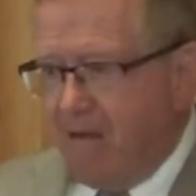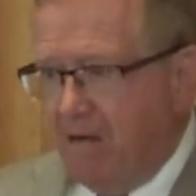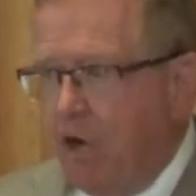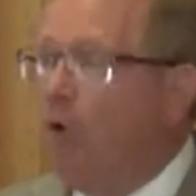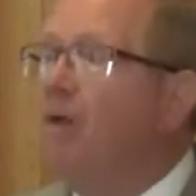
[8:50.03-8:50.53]

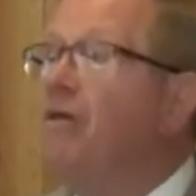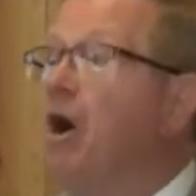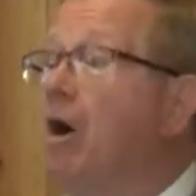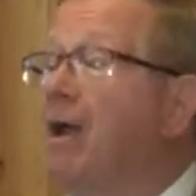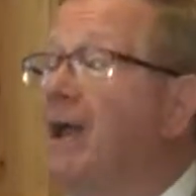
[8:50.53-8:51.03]
Noah and the
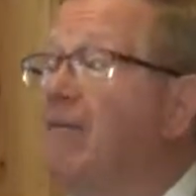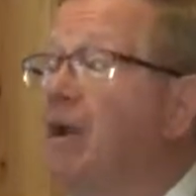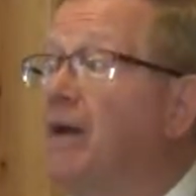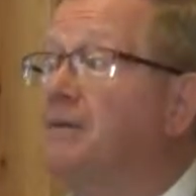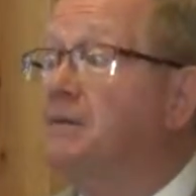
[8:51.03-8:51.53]
ark have a
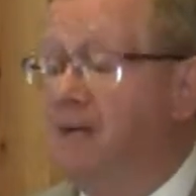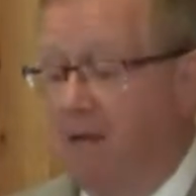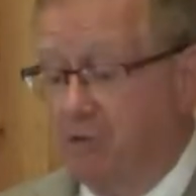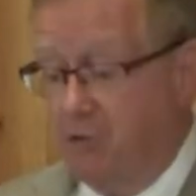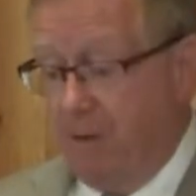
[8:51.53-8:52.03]
lot to
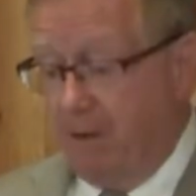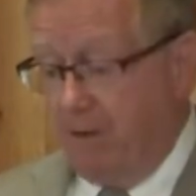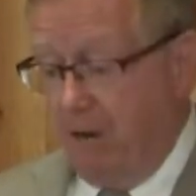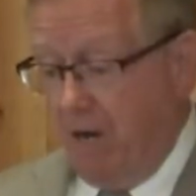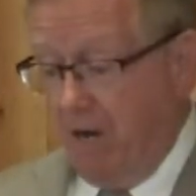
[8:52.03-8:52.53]
tell us about
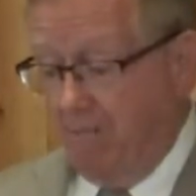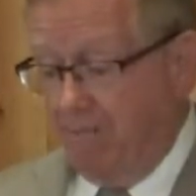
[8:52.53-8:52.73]
God.